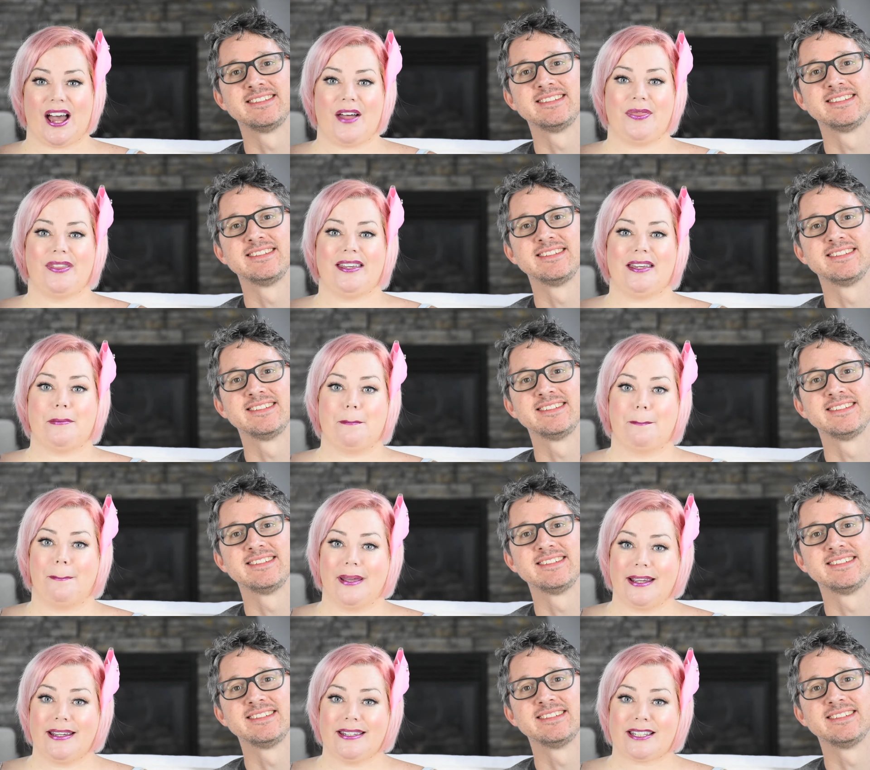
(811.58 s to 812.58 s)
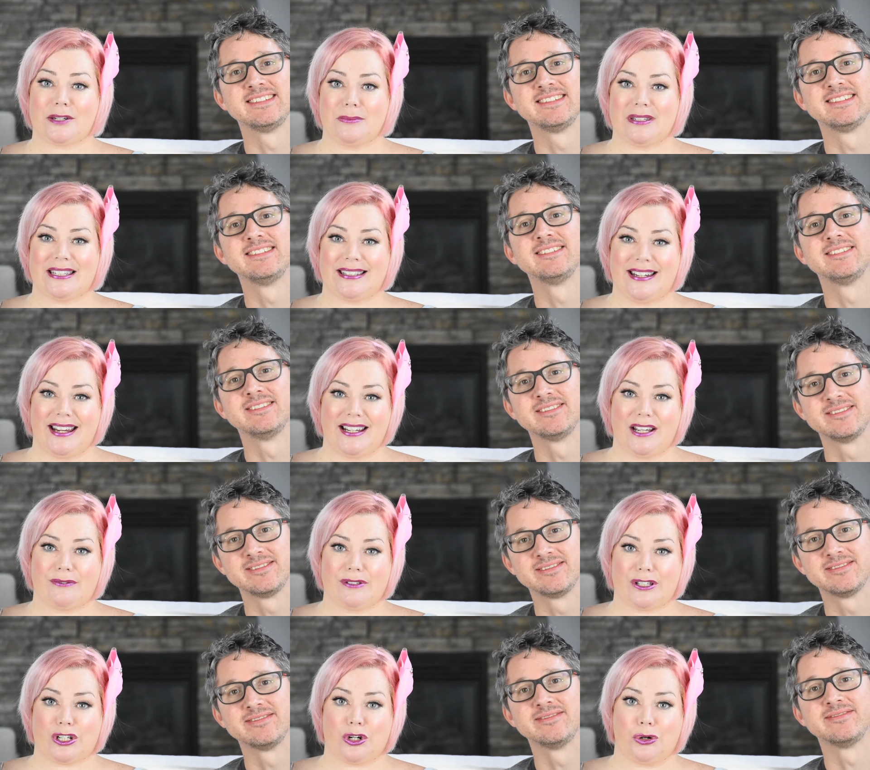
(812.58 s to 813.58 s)
Speaker 1: that the biggest mistake
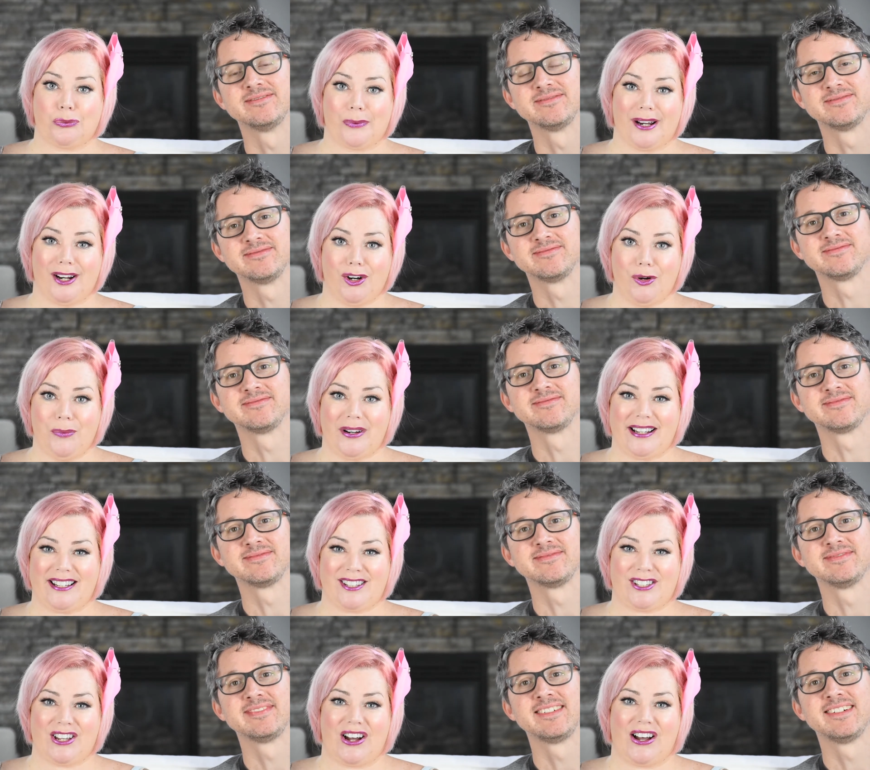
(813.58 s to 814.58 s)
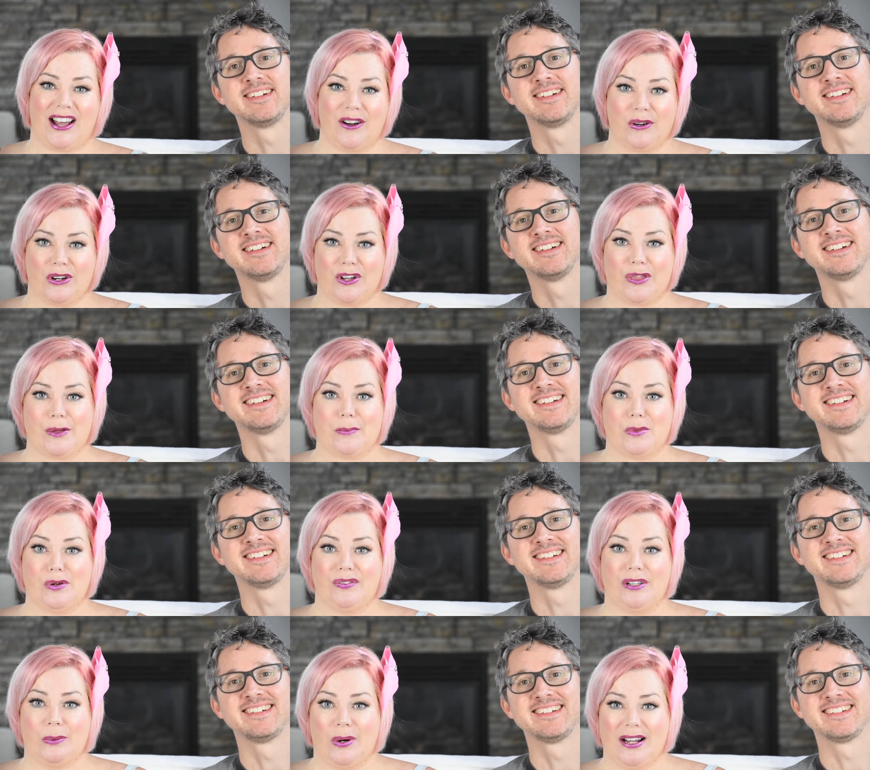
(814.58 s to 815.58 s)
of his career when he saw how good the
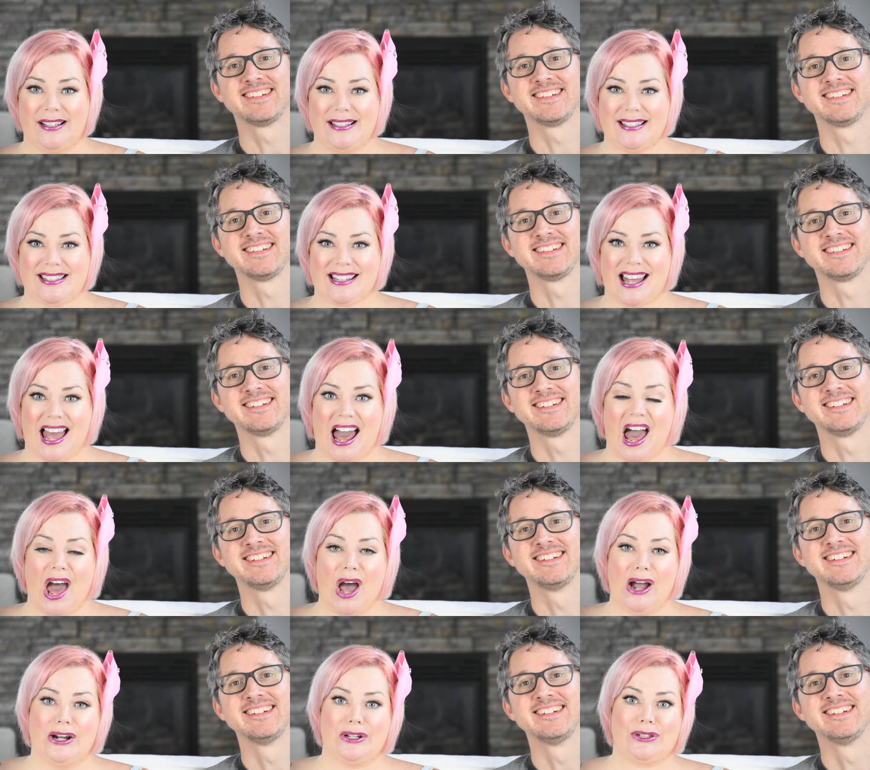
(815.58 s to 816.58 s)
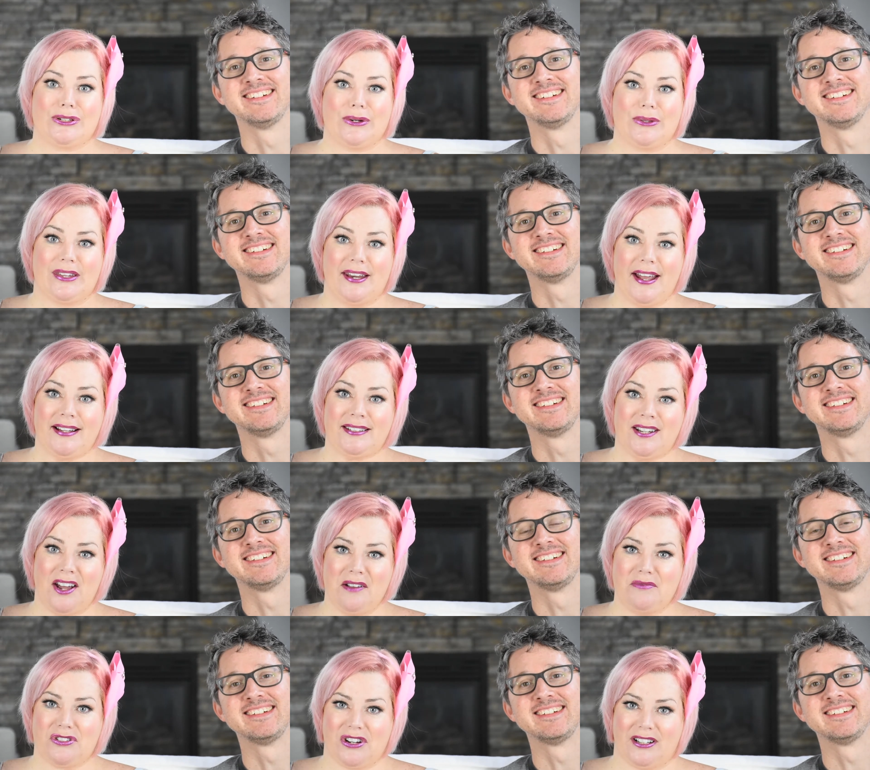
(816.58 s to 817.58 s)
movie was. So the next
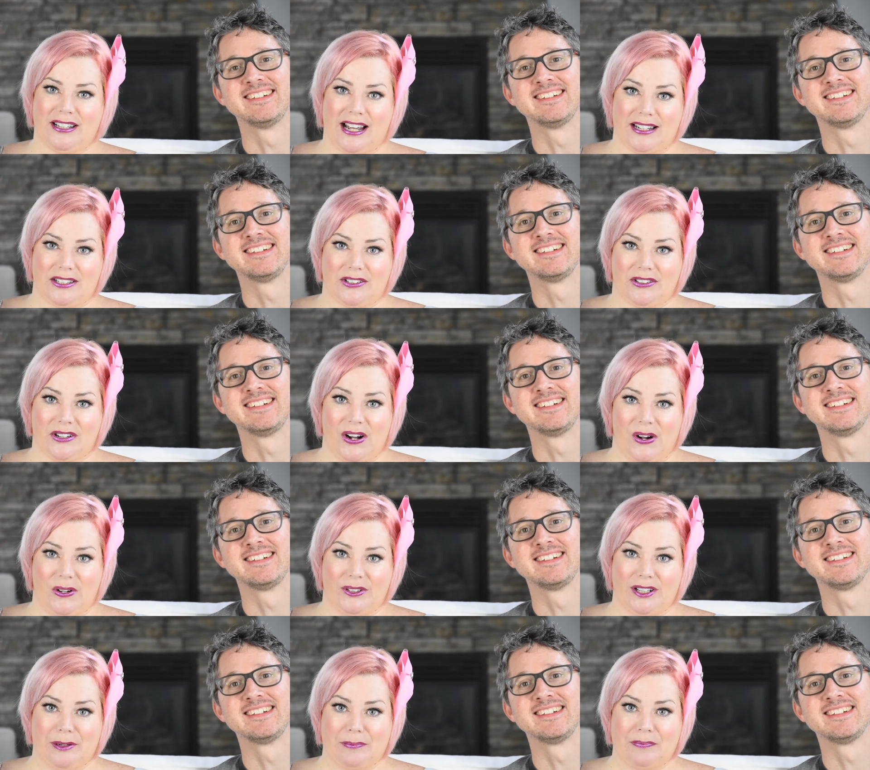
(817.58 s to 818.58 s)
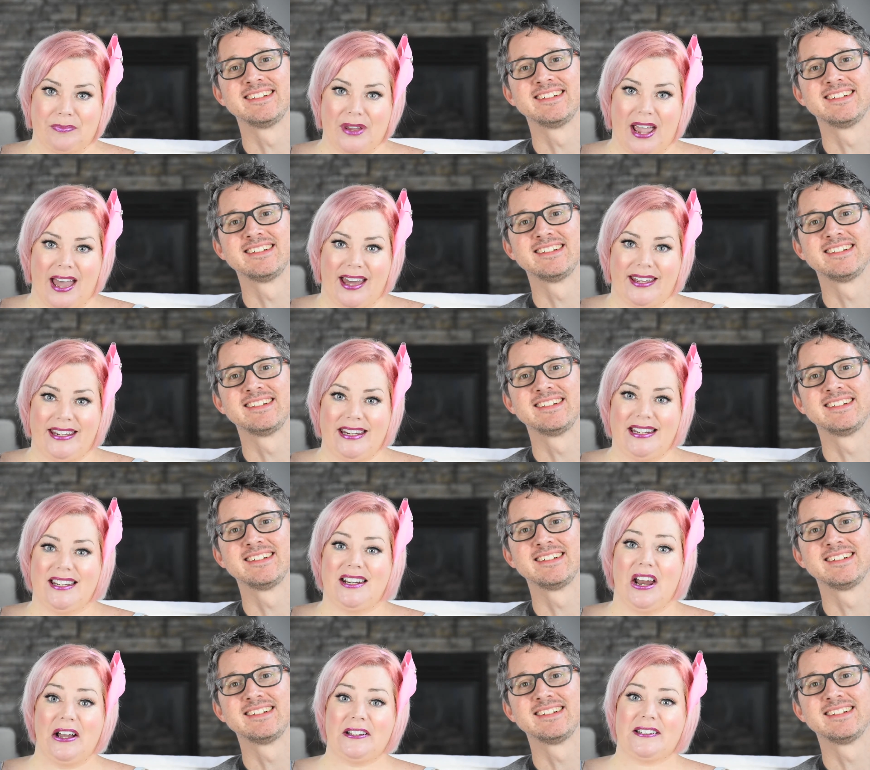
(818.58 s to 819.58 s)
time John Lasseter called him, he
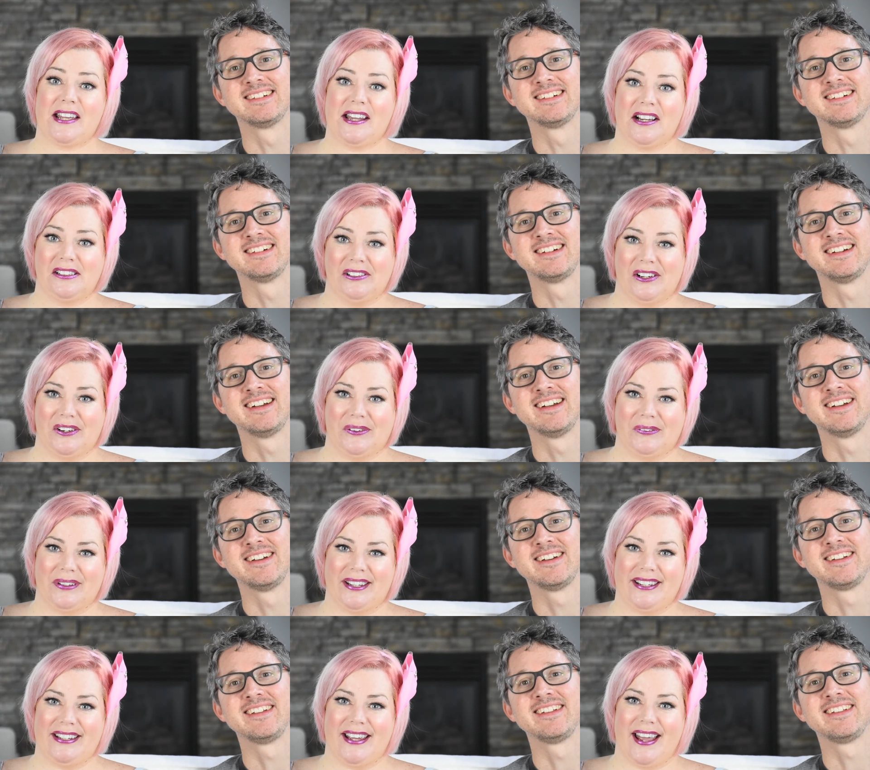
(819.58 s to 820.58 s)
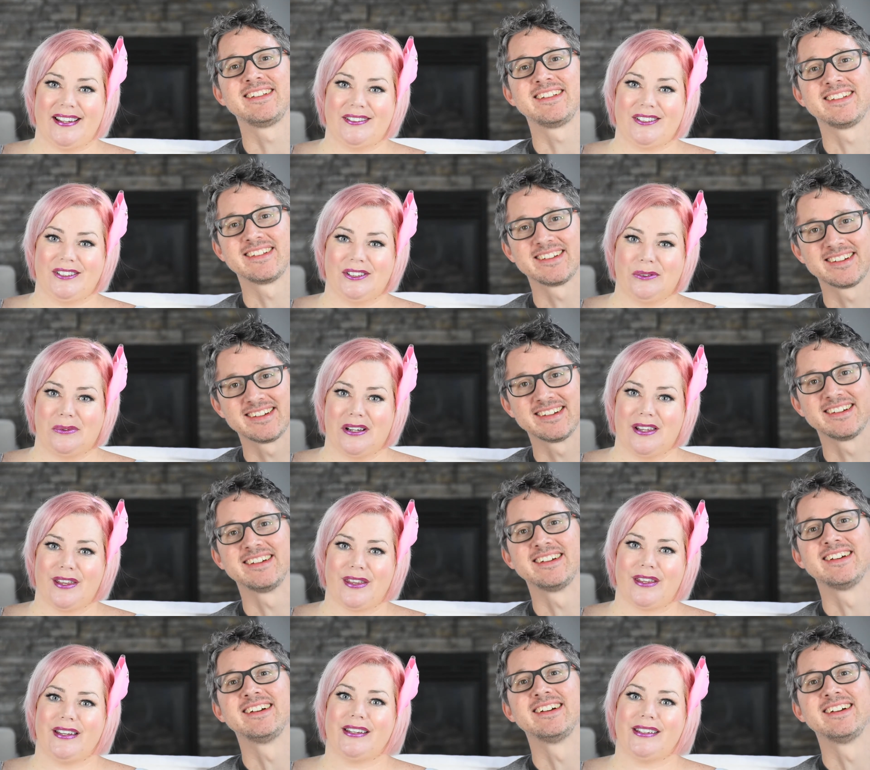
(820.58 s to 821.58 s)
did not say hello, he answered
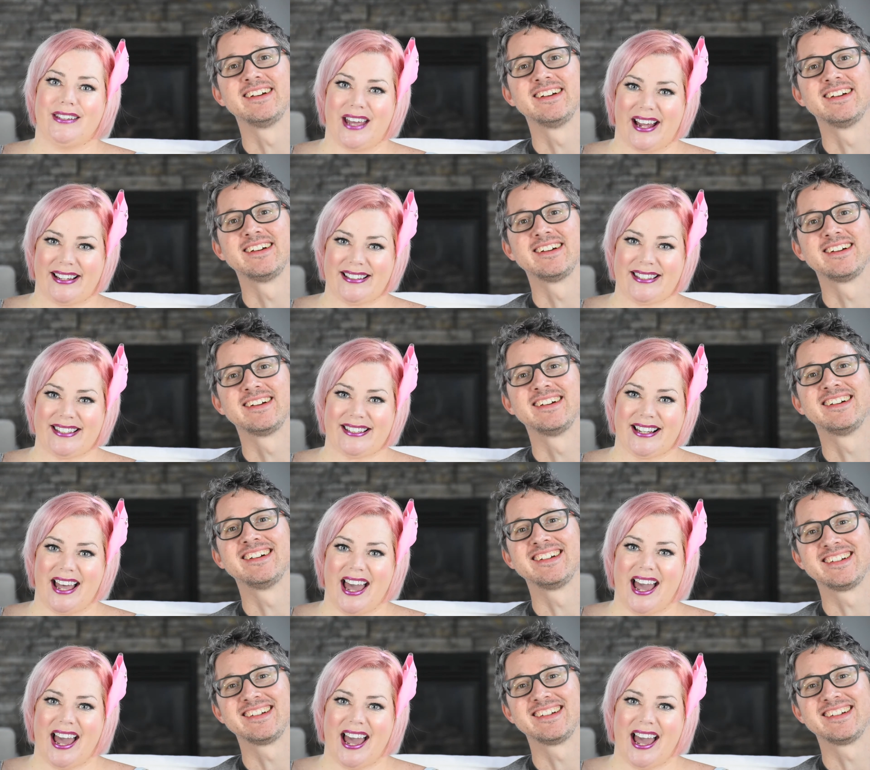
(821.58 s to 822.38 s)
with yes.